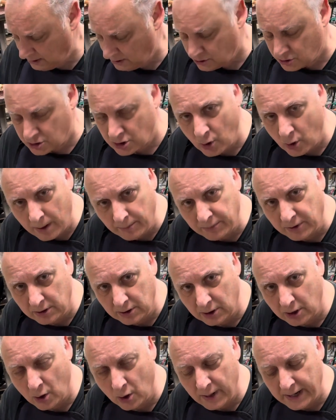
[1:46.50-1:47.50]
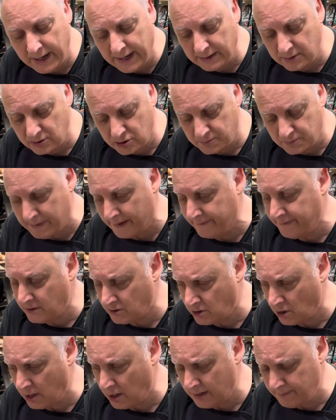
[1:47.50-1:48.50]
So I'm gonna go ahead and spend the
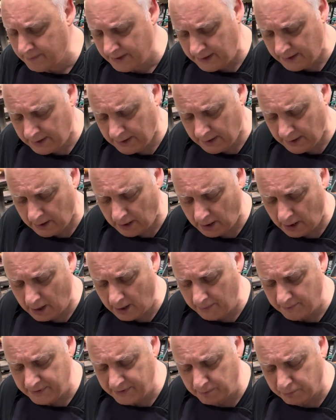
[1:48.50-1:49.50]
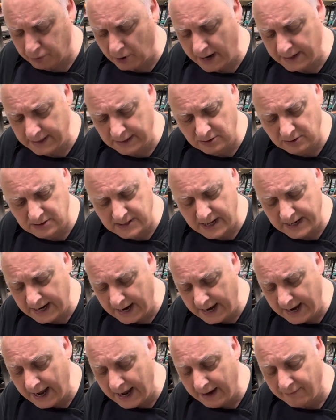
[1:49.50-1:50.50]
time. The products that I
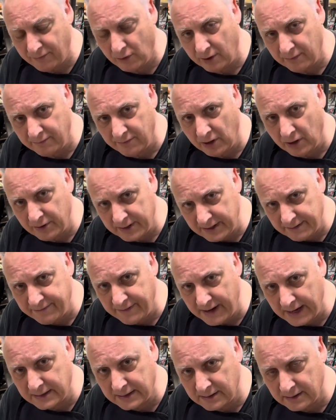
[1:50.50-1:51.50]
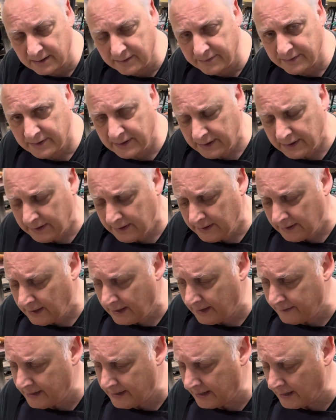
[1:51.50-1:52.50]
have are very effective,
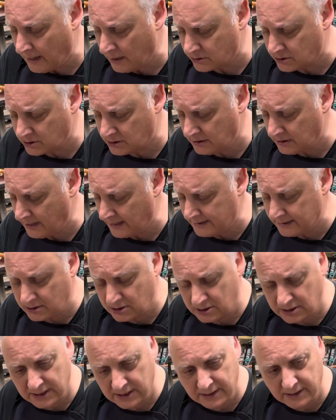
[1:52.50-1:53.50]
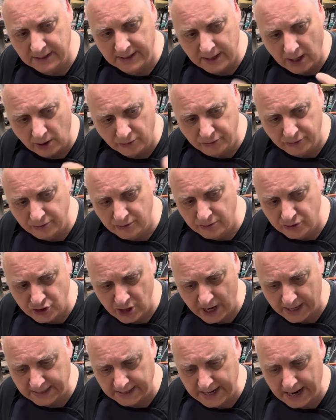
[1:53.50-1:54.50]
and then I'll let it sit, and then I'll
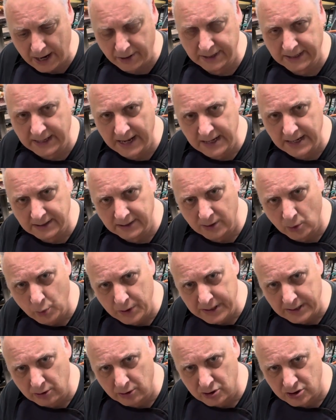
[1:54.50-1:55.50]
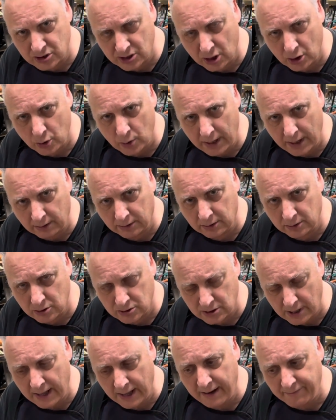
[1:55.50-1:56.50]
check it out again in a week or so, because
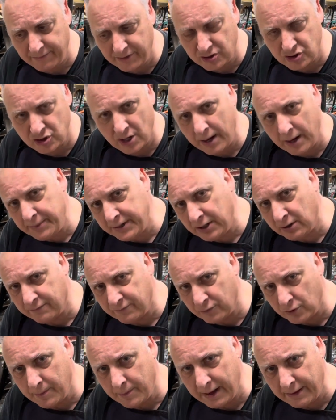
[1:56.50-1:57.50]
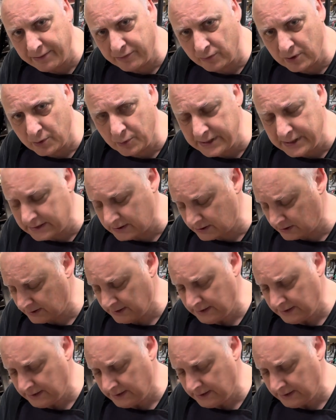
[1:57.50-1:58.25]
I'll have the job here for about 3 weeks.